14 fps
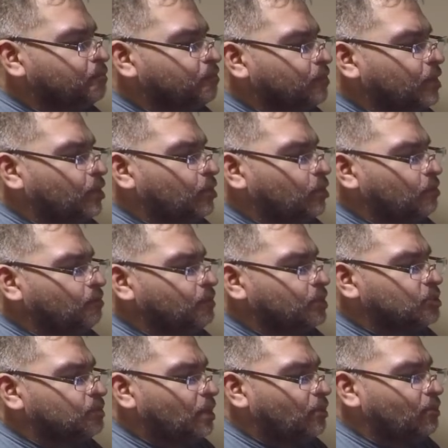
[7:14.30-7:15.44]
There you go.
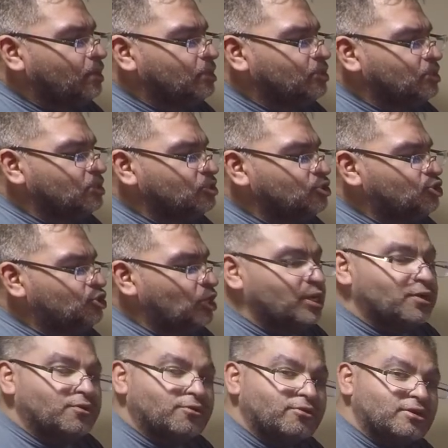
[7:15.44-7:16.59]
Expiration is
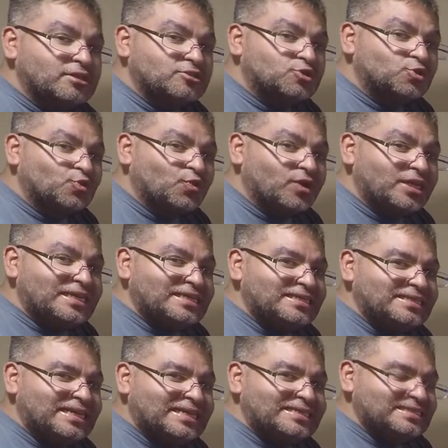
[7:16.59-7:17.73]
January
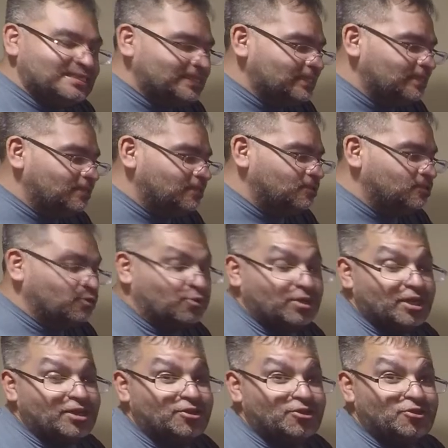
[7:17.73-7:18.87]
2019. So we got
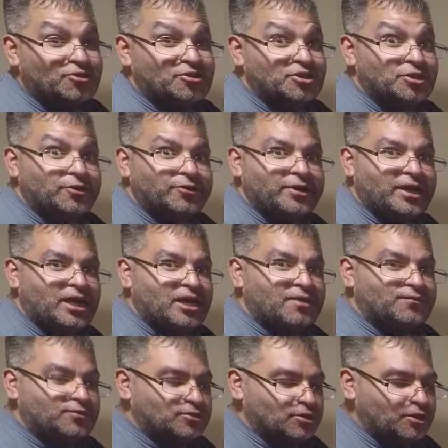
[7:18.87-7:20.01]
another 1.5 years
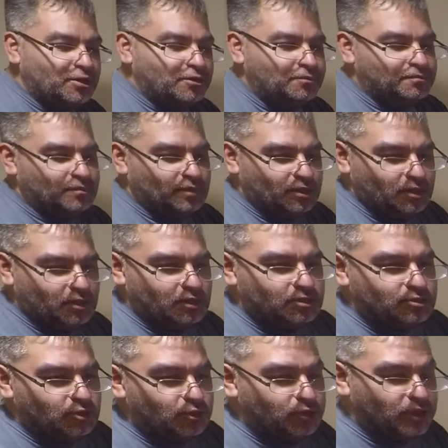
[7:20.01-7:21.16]
to go.
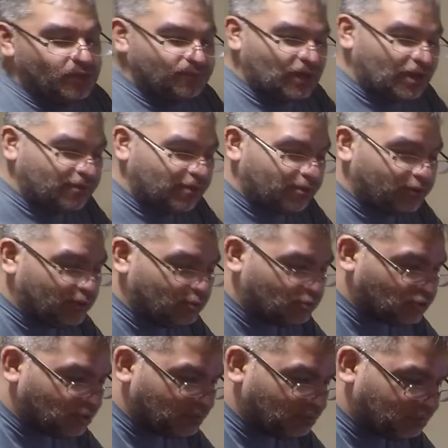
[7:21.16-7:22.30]
So you got 5 Hour Energy.